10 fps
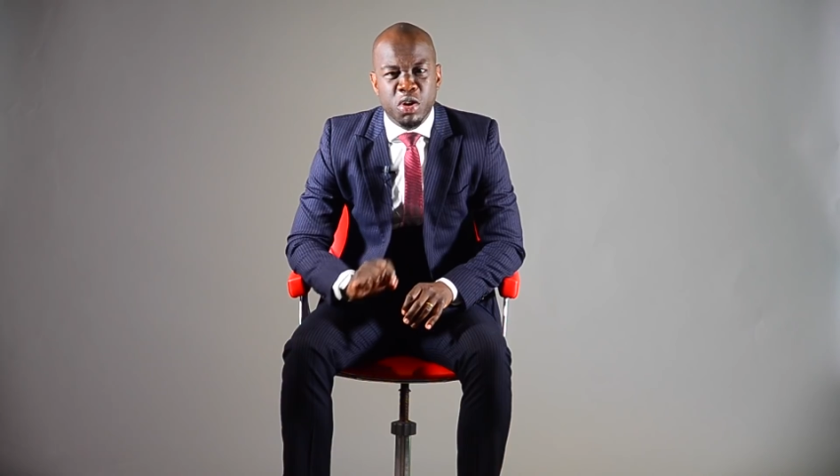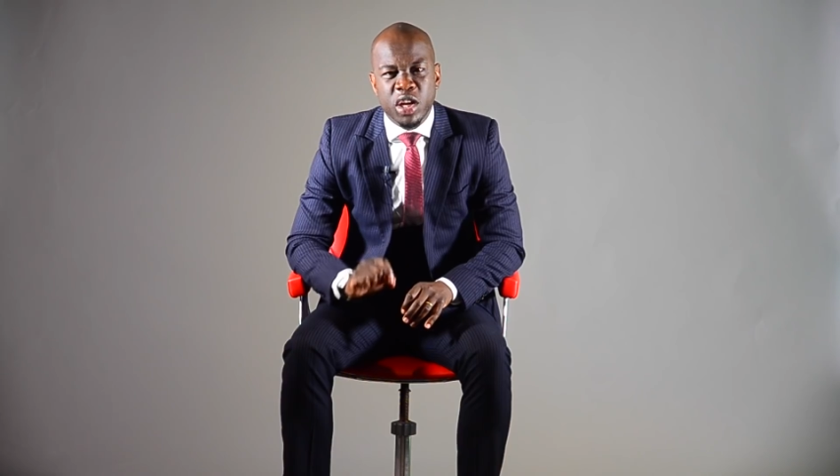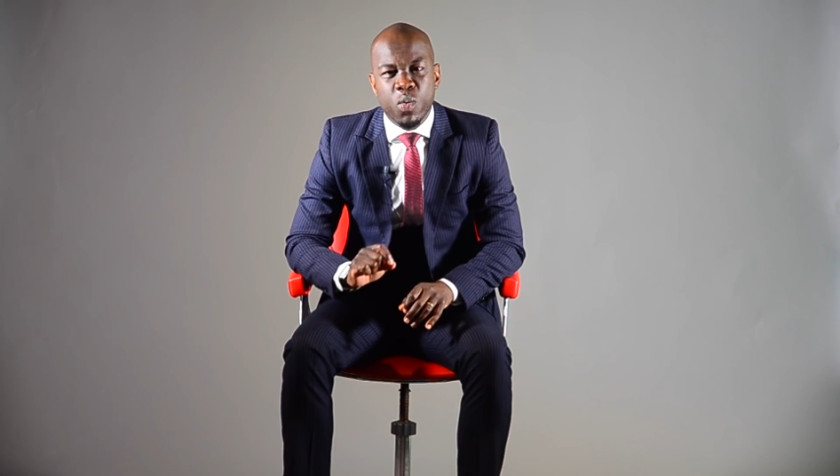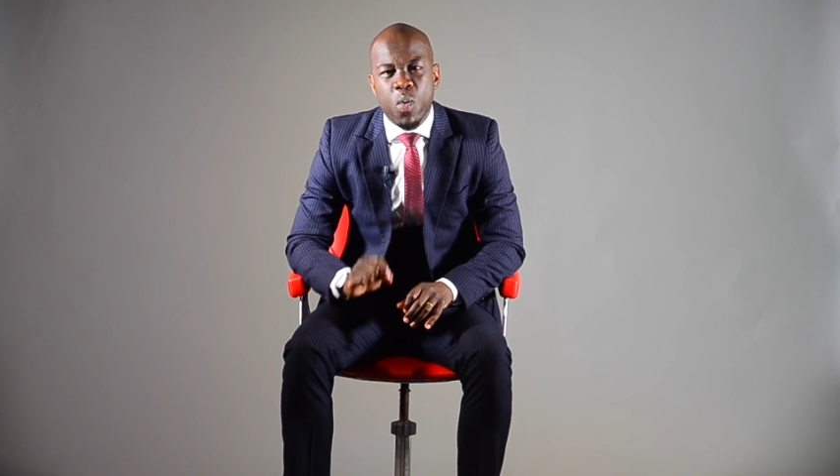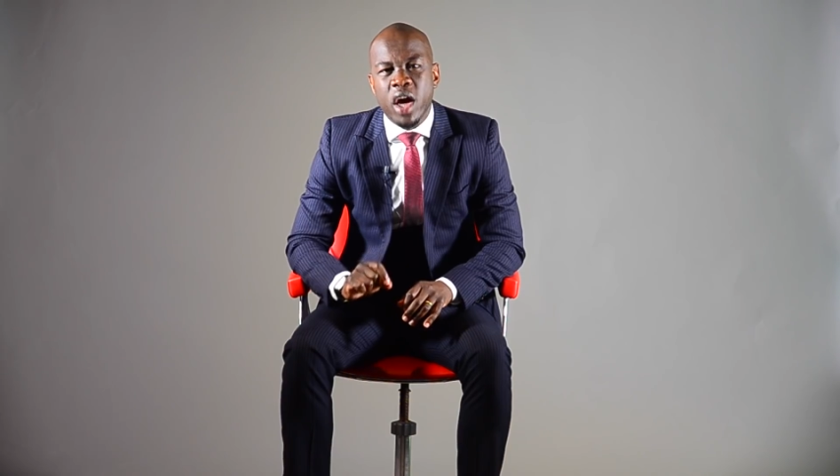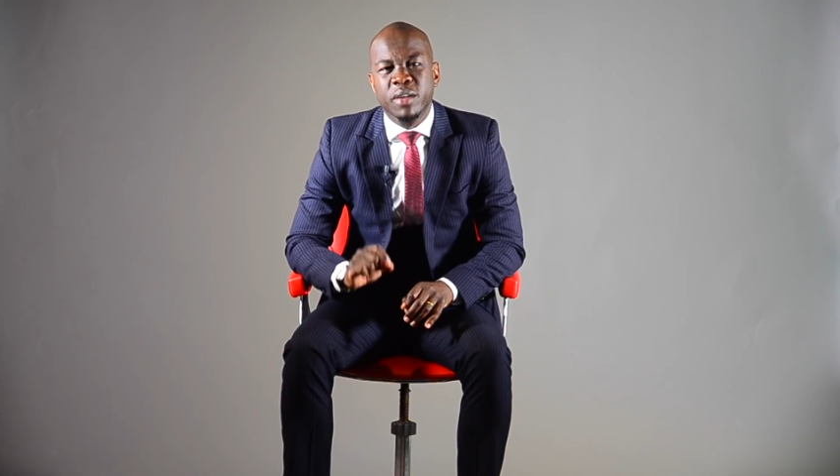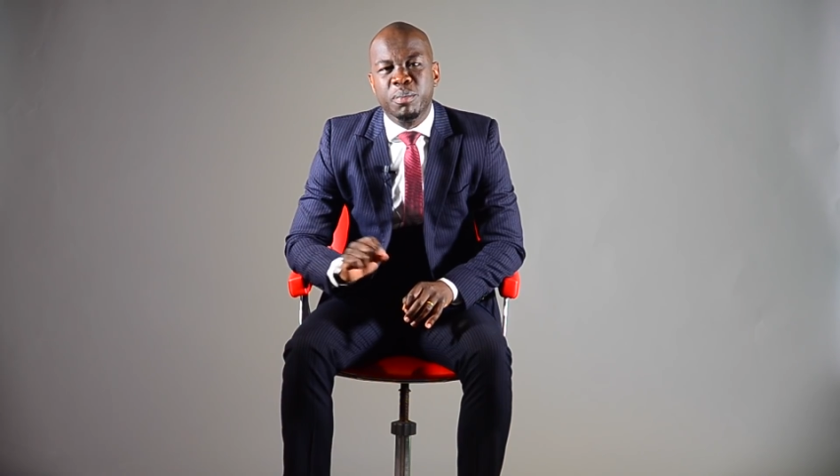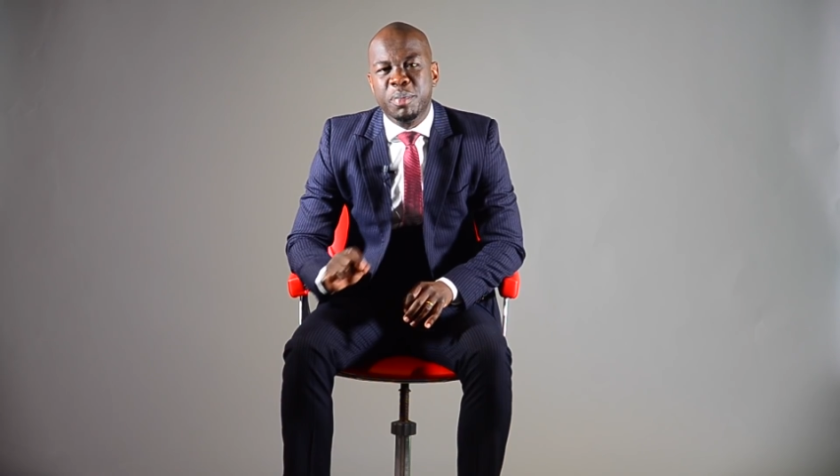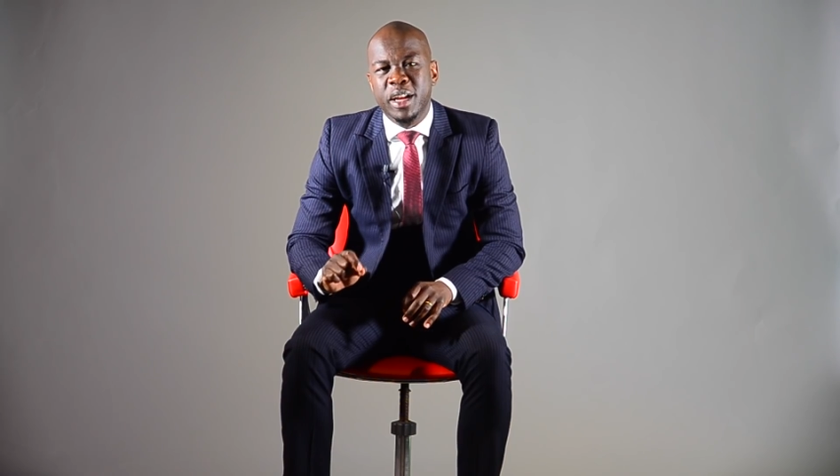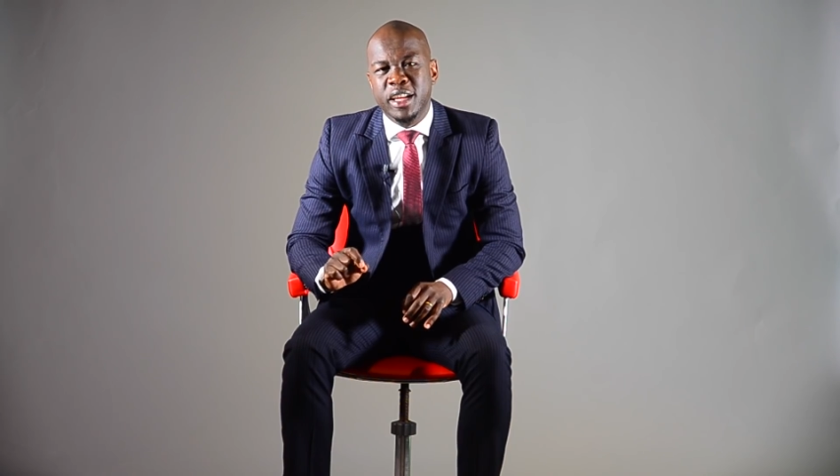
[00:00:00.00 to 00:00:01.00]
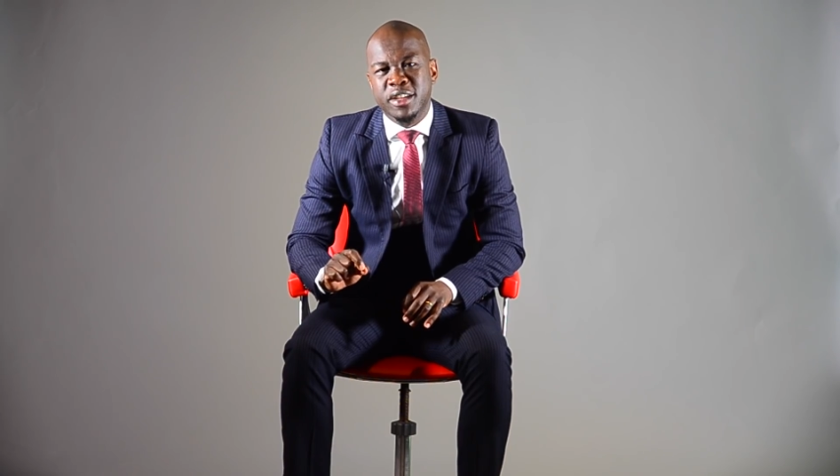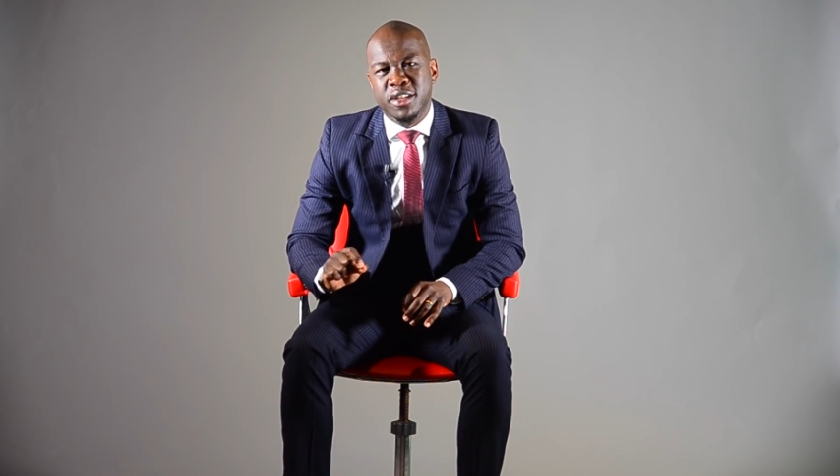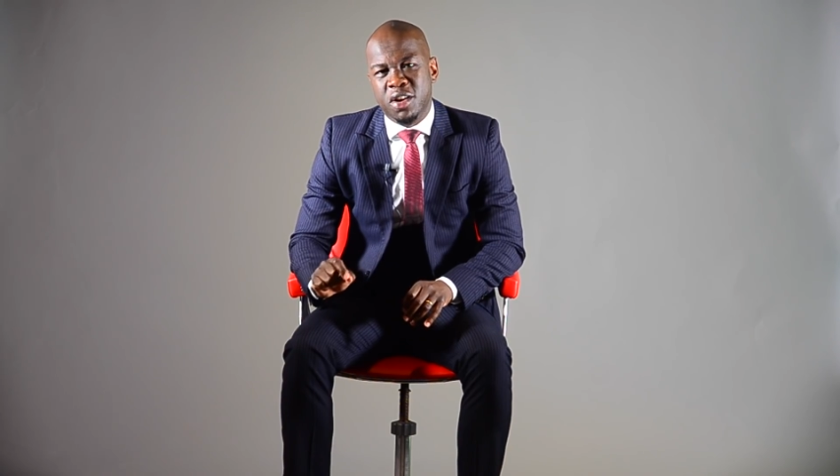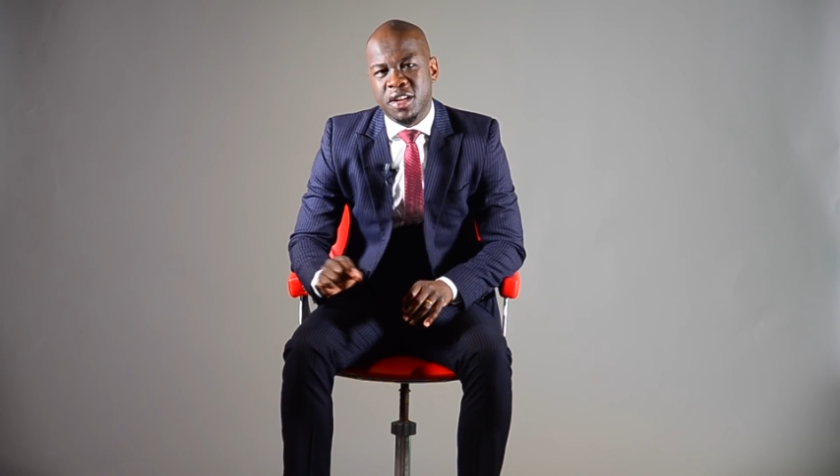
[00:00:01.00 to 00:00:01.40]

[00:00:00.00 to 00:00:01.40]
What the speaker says: $31 billion.